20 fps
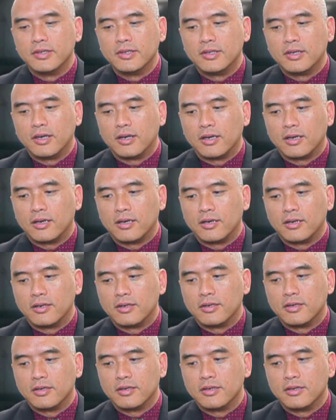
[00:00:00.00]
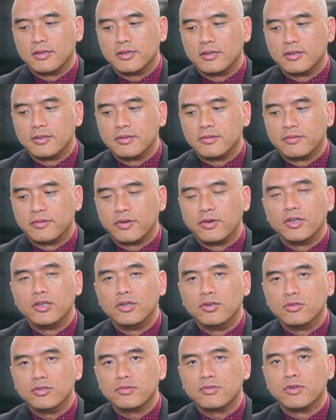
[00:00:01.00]
of very
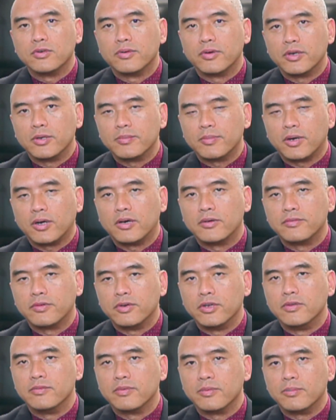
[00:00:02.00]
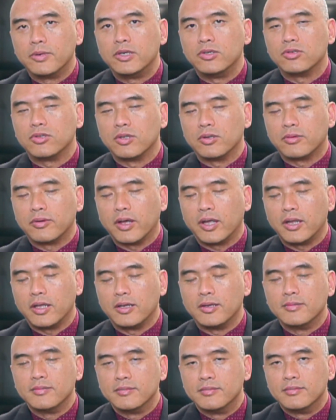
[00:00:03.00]
useful, very powerful information
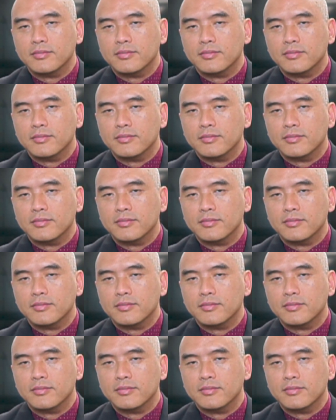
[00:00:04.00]
already.